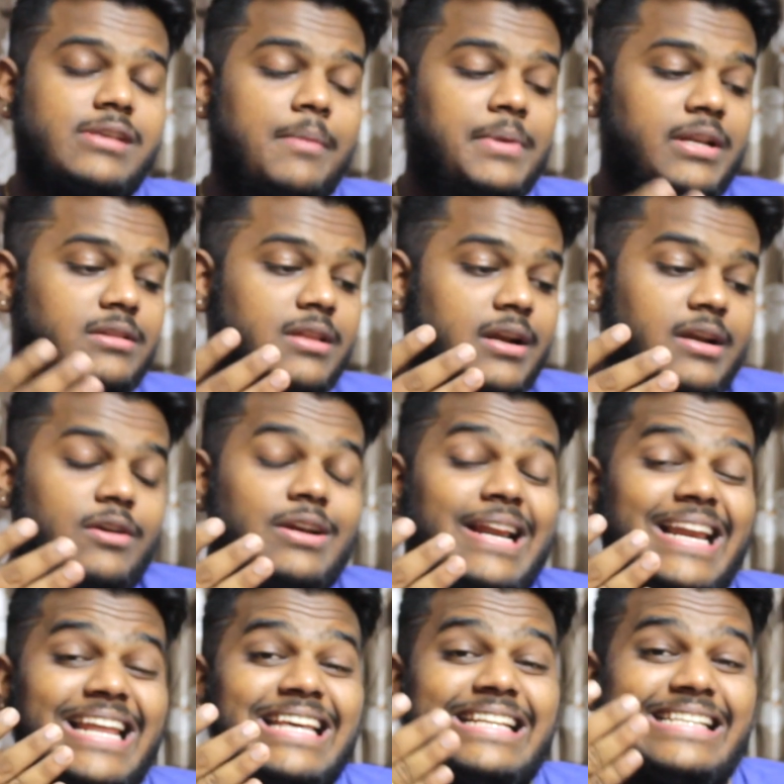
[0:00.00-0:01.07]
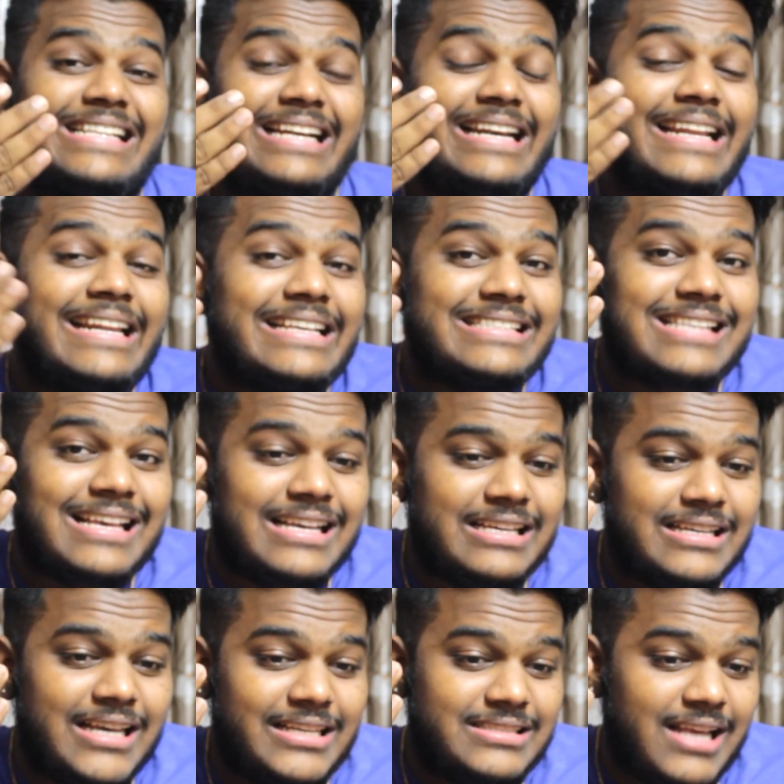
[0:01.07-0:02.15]
I mean, the lyrics
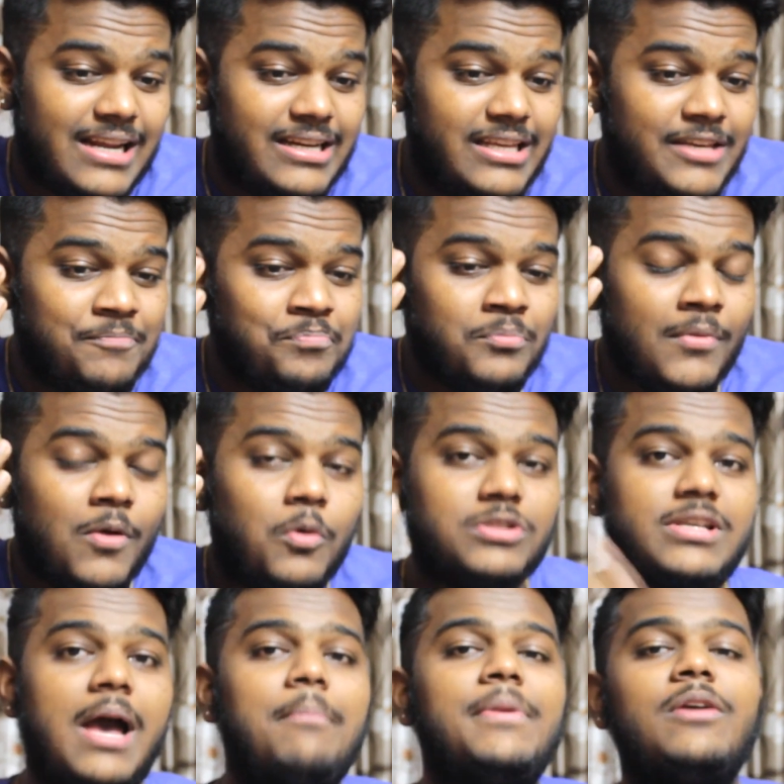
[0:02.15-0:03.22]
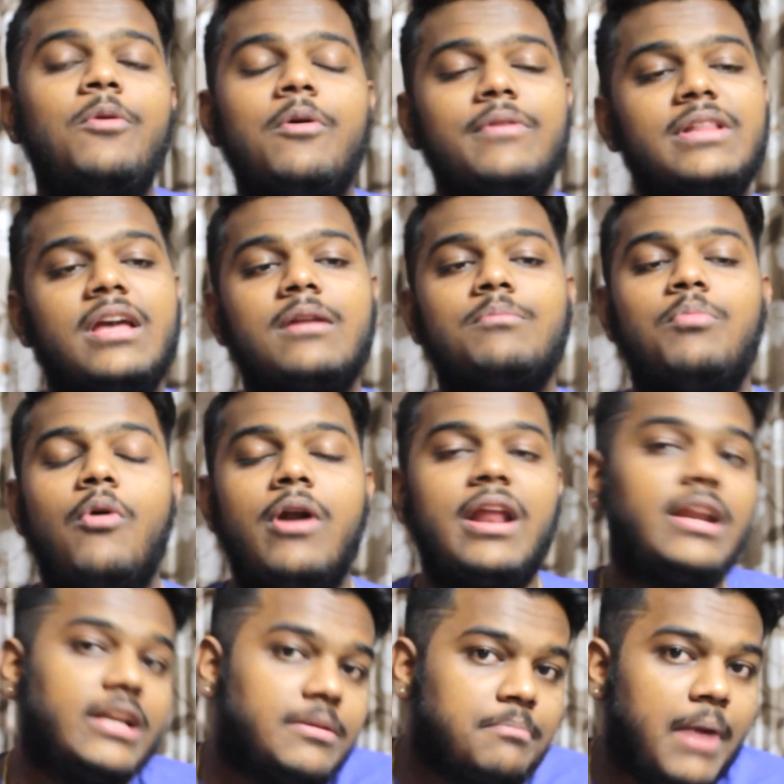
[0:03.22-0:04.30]
are exactly what's happening over there in
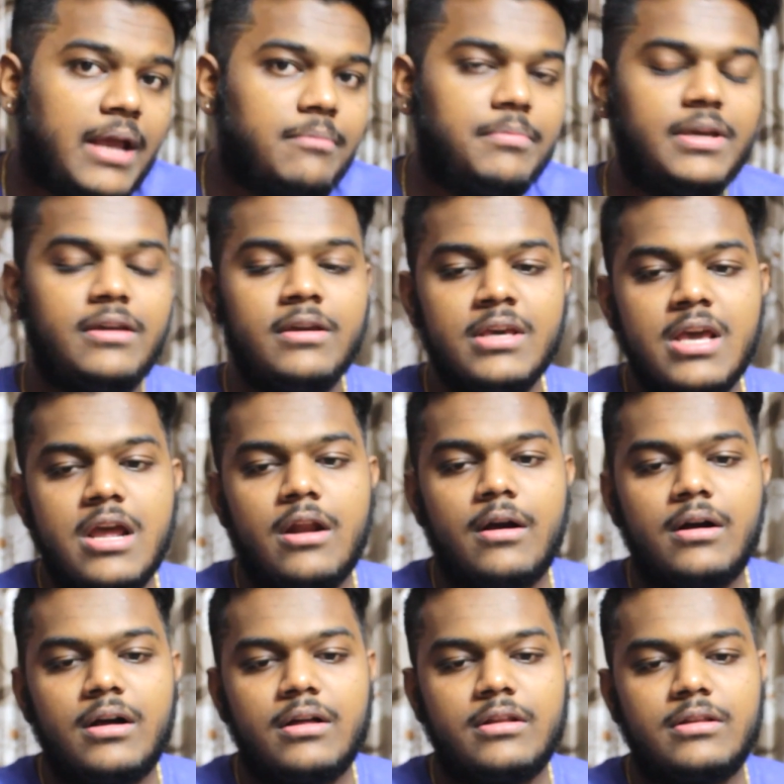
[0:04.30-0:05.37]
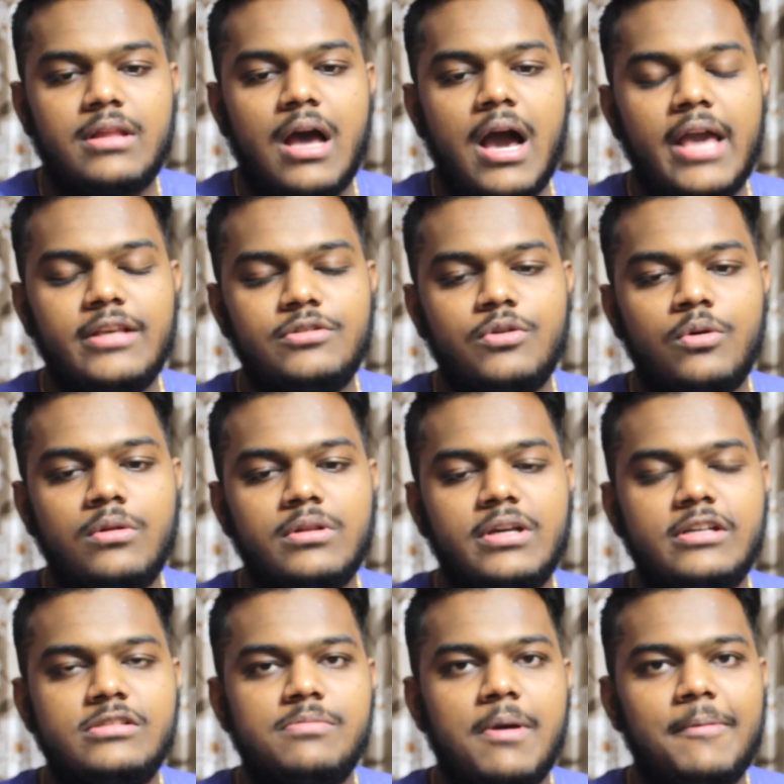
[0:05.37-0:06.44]
Poland. It might be uh, the high school
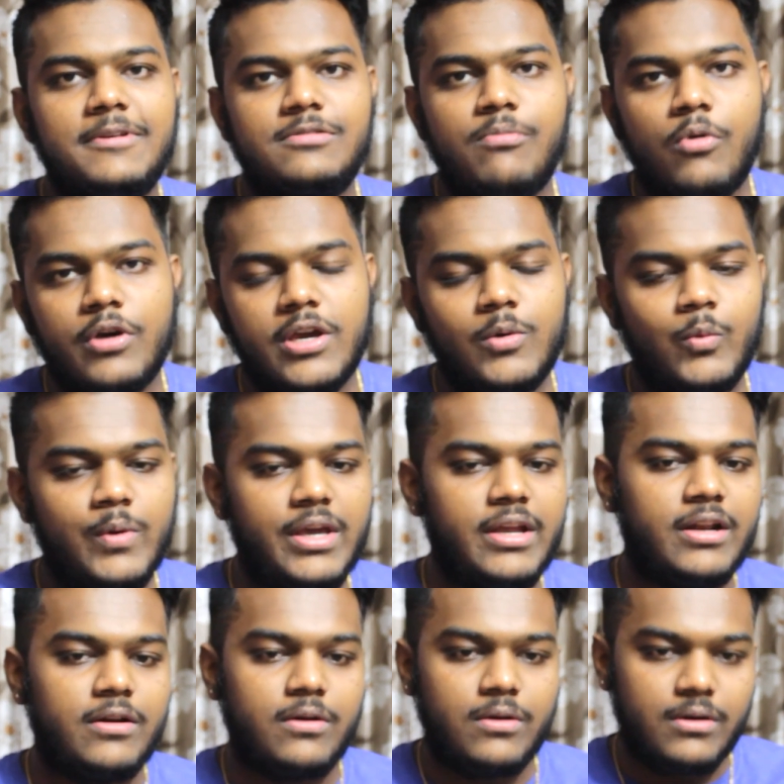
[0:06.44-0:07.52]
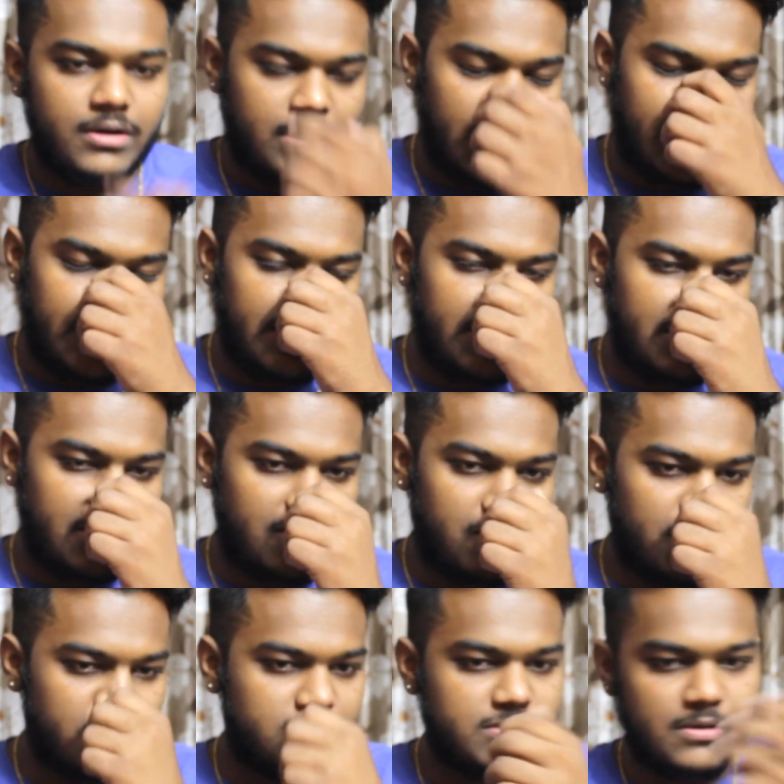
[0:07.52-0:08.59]
kids maybe smoking weed or not taking, you
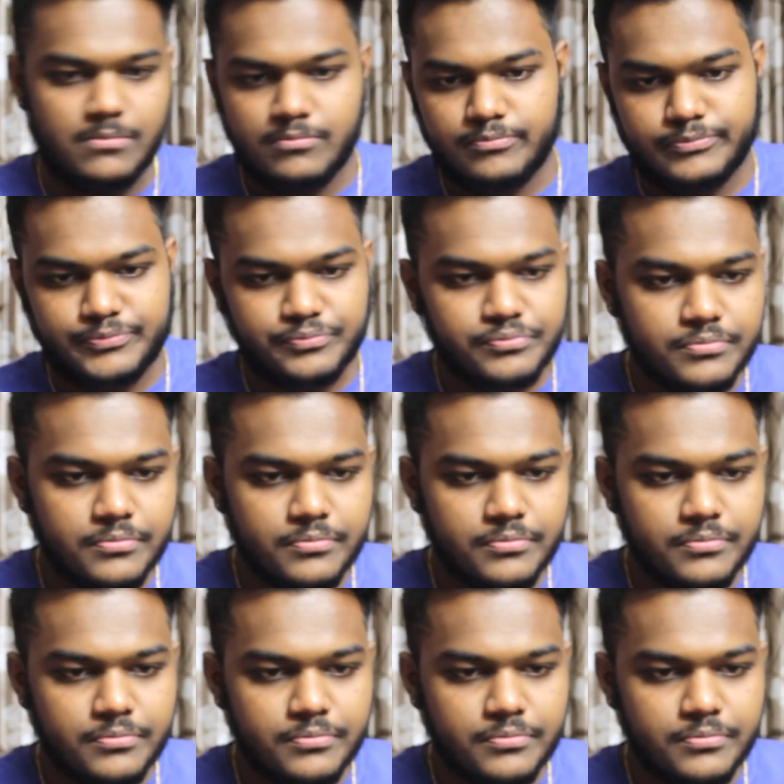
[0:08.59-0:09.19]
know, some